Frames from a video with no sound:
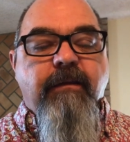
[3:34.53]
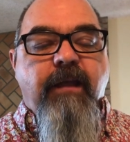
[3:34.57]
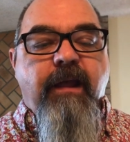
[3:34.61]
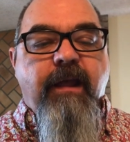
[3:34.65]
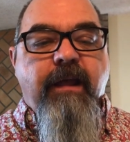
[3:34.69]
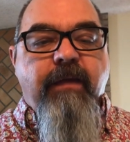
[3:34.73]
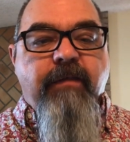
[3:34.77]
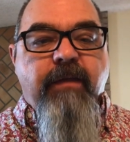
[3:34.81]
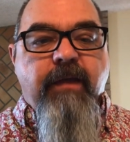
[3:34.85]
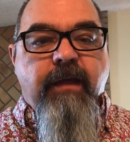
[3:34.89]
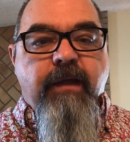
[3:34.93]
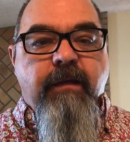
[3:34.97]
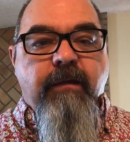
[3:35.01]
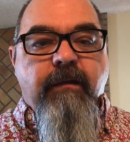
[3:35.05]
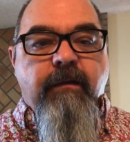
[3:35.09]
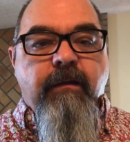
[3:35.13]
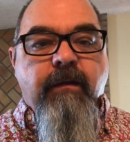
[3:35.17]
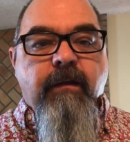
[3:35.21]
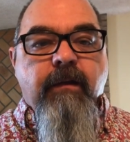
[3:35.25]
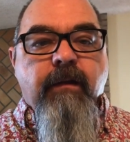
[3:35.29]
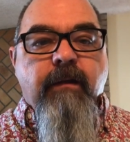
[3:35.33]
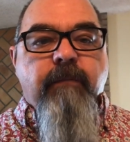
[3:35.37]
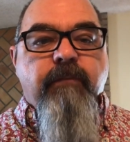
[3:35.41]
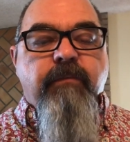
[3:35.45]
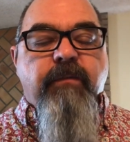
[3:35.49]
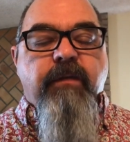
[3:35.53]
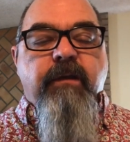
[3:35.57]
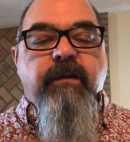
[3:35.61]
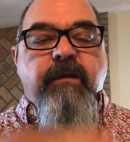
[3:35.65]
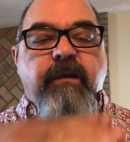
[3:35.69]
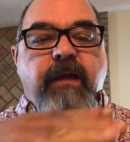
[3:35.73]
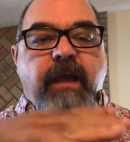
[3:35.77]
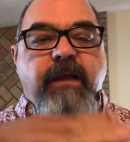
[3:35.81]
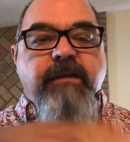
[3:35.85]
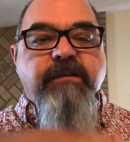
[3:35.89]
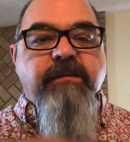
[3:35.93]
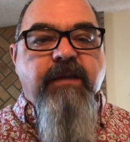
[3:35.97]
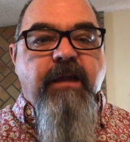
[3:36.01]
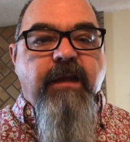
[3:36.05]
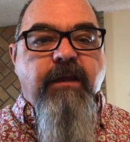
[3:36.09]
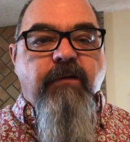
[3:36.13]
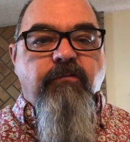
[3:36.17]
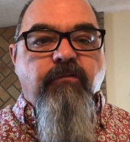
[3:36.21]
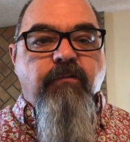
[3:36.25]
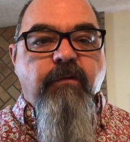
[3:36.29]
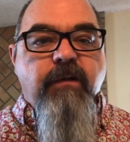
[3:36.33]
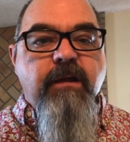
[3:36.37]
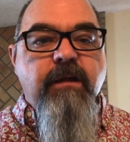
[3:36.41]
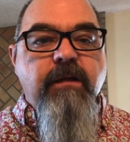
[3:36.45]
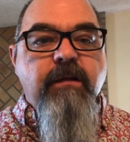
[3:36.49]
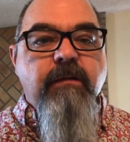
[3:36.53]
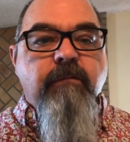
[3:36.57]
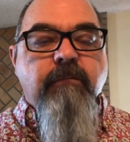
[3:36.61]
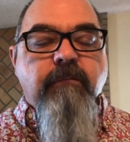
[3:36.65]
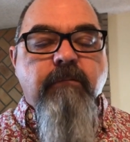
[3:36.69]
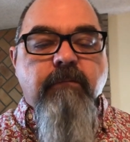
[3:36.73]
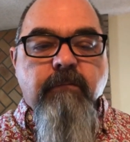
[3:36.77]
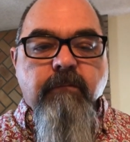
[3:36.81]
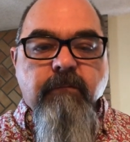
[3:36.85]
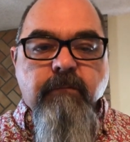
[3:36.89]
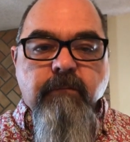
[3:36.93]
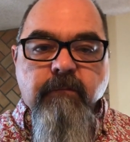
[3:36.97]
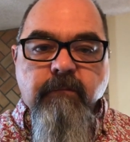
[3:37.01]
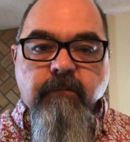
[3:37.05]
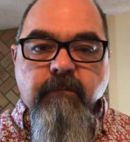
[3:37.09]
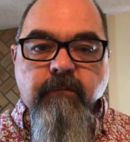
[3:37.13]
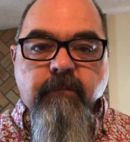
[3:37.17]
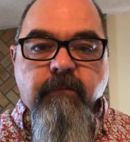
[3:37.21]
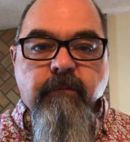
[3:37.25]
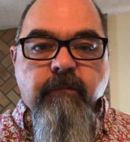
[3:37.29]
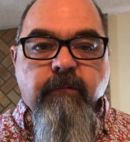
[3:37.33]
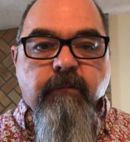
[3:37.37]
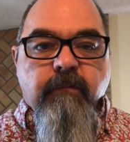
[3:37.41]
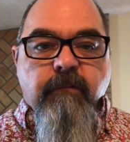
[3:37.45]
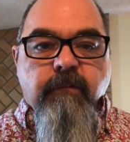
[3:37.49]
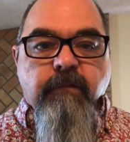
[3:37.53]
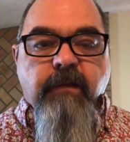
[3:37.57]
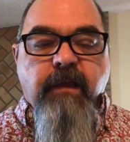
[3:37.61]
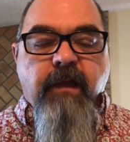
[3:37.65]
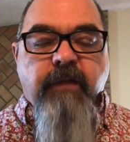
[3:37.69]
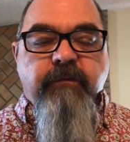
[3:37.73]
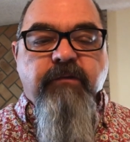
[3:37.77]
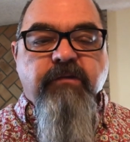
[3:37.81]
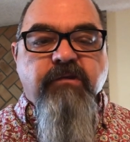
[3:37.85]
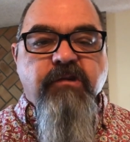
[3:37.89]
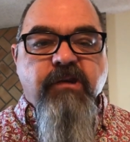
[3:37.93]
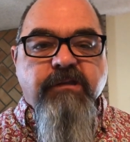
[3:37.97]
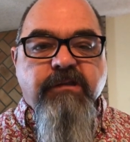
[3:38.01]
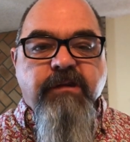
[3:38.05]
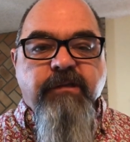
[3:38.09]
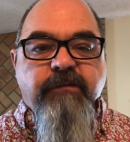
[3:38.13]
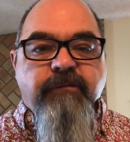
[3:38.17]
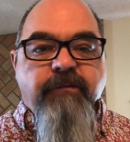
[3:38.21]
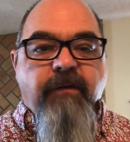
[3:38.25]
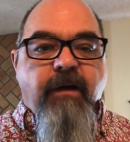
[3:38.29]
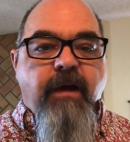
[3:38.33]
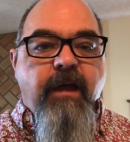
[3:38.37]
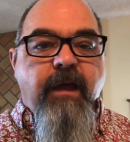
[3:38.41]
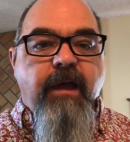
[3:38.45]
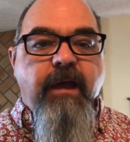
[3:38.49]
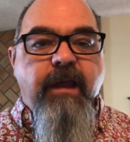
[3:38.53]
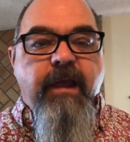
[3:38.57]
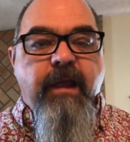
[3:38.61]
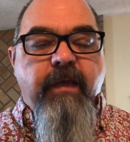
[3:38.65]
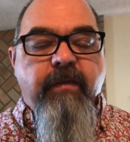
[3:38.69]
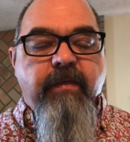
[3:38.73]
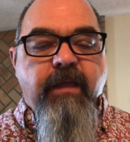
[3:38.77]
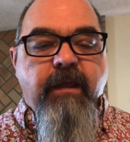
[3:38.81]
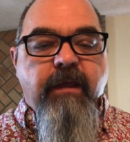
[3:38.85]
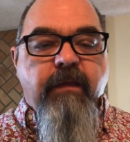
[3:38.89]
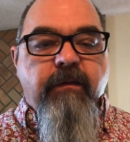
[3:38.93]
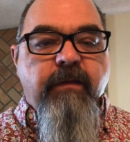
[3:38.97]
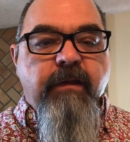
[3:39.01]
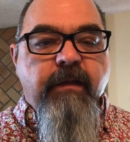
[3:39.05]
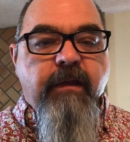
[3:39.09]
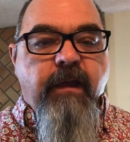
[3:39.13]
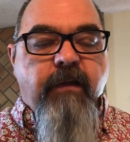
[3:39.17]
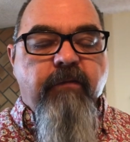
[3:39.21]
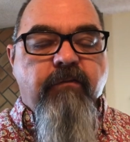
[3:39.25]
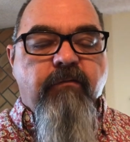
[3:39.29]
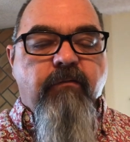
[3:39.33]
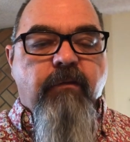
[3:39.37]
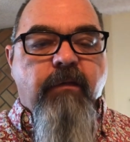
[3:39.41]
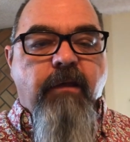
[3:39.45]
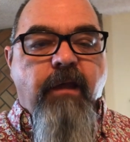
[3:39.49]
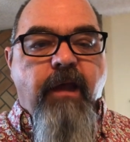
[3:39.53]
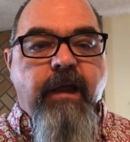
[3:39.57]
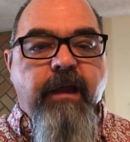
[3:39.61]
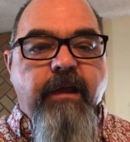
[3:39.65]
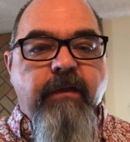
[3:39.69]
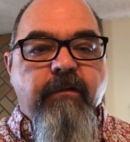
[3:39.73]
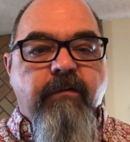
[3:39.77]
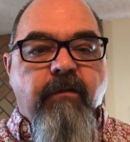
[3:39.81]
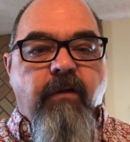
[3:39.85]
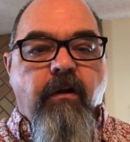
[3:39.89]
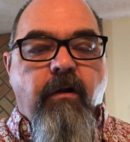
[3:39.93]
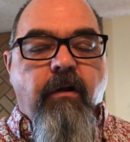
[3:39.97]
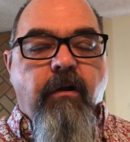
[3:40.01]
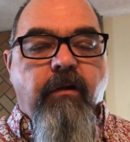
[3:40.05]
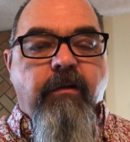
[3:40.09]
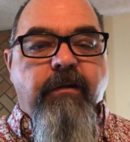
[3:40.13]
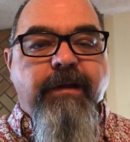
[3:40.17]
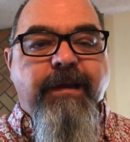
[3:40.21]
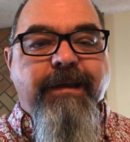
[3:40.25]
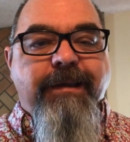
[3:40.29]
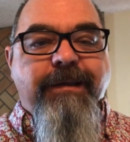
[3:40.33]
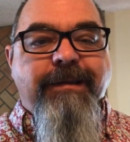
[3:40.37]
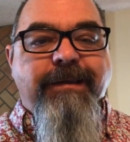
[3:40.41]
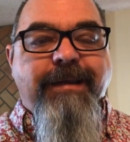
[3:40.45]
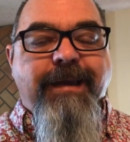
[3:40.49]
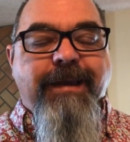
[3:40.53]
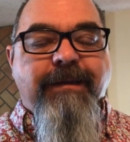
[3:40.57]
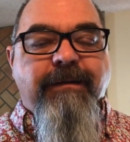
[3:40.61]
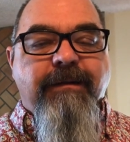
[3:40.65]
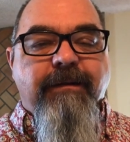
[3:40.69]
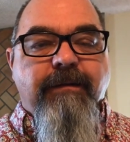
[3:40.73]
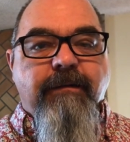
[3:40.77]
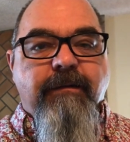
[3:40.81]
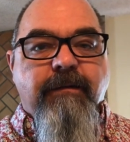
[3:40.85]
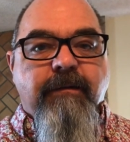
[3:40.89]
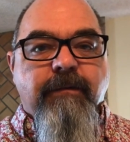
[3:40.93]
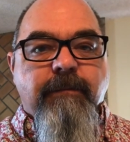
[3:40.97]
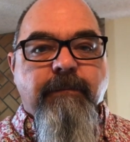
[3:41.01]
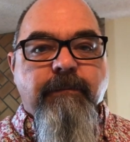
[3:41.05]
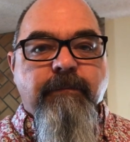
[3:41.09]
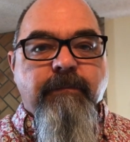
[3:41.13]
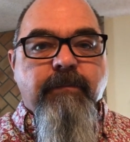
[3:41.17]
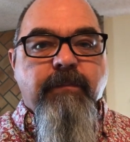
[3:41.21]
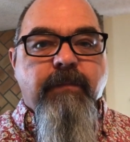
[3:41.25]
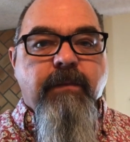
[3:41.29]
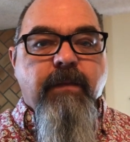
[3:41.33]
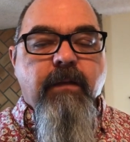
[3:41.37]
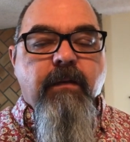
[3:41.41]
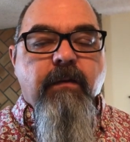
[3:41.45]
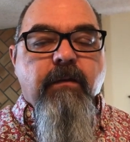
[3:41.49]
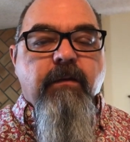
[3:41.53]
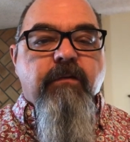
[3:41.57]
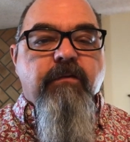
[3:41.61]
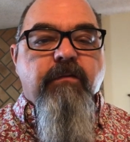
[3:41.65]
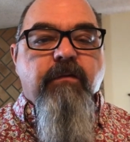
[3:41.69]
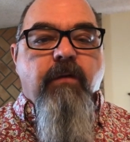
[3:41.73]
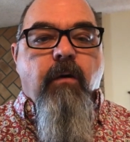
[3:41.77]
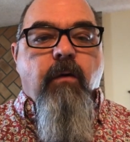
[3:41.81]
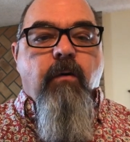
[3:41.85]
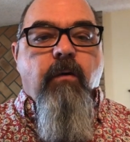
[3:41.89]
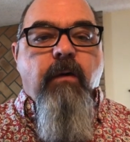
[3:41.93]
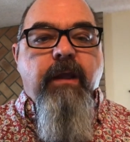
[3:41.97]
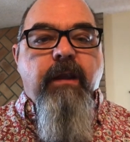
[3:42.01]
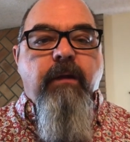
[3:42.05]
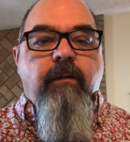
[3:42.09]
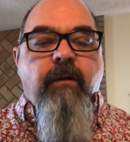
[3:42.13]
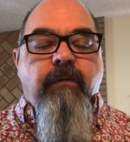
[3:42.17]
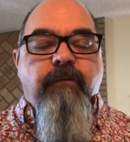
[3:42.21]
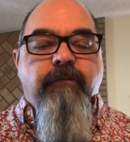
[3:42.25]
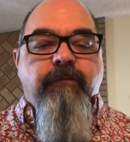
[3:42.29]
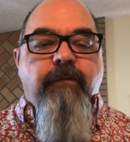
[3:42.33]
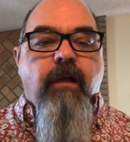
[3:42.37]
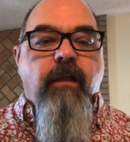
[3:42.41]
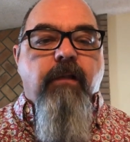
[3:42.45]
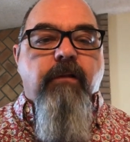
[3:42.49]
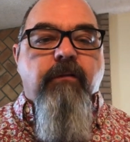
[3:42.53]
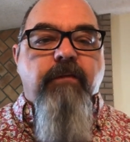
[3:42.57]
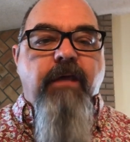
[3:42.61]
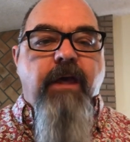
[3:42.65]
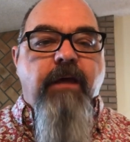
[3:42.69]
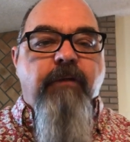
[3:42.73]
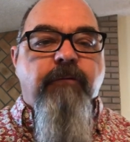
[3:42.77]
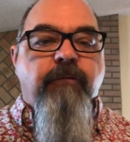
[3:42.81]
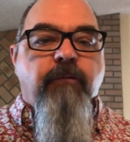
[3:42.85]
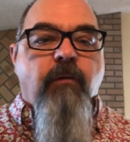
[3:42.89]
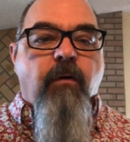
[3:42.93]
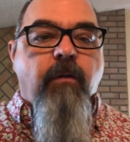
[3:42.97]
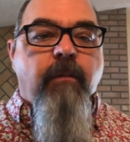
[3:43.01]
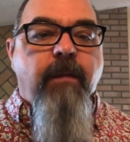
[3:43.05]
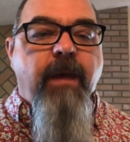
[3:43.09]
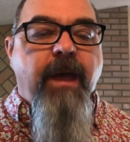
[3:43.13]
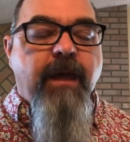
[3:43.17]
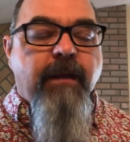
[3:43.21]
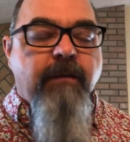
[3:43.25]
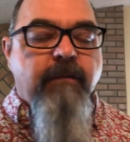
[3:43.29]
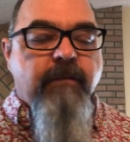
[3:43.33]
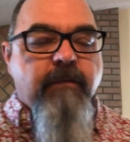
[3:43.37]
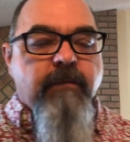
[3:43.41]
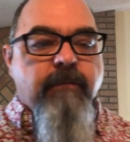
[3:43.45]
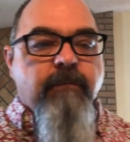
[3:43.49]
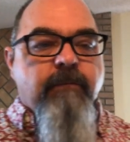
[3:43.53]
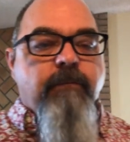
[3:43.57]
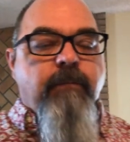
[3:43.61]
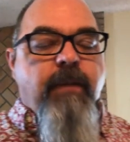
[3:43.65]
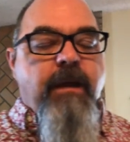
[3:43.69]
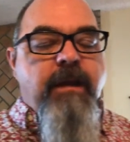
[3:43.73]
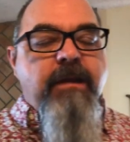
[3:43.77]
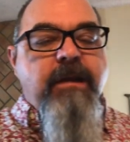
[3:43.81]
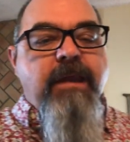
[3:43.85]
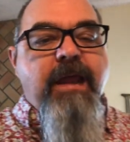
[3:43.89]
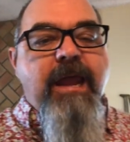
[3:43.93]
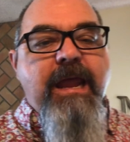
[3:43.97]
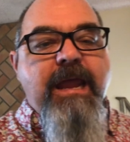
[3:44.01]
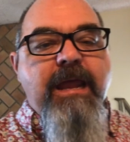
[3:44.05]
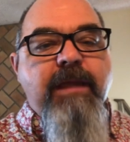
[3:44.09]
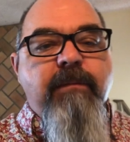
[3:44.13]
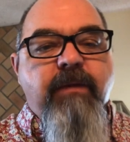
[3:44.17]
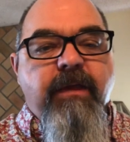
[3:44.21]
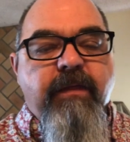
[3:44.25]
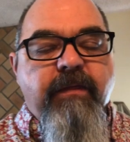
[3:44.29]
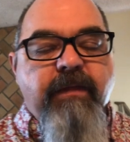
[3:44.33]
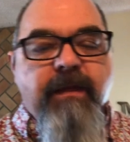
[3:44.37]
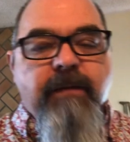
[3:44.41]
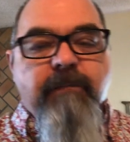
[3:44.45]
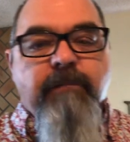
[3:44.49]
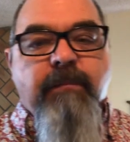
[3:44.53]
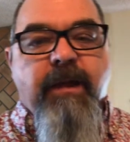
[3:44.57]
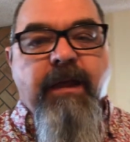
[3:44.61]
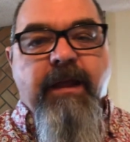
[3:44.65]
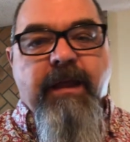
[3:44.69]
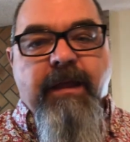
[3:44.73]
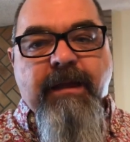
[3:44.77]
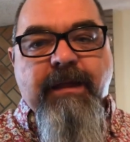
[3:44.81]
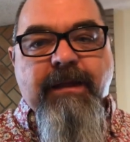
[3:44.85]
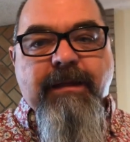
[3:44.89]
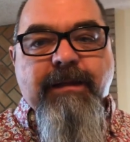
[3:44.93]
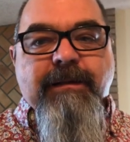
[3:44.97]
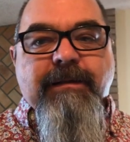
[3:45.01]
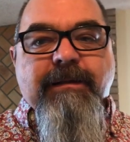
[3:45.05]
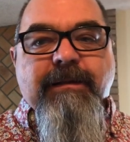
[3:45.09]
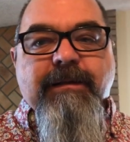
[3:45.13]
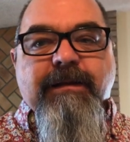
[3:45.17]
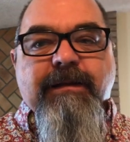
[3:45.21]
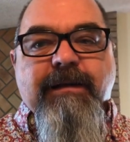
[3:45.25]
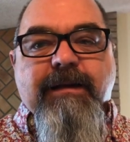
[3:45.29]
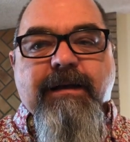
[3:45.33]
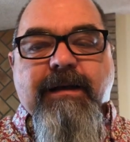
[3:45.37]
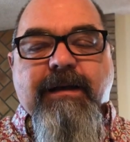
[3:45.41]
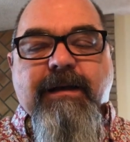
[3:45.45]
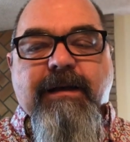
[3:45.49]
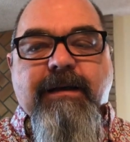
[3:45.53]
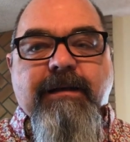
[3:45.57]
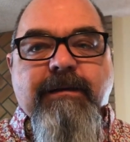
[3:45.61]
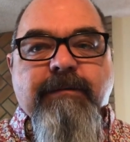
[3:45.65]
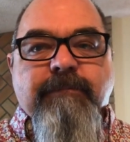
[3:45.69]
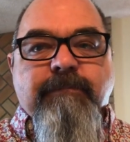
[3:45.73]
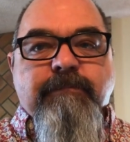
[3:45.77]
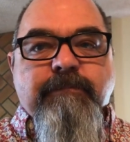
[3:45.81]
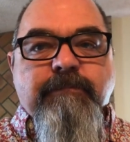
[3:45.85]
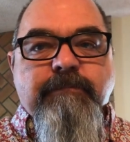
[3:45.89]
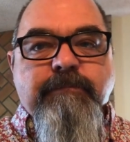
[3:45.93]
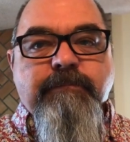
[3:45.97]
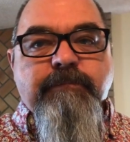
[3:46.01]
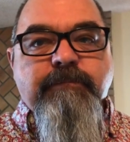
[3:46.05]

and then the next entry, left justify, and then the extra lines are indented. So anyway, follow that format by name and then by um,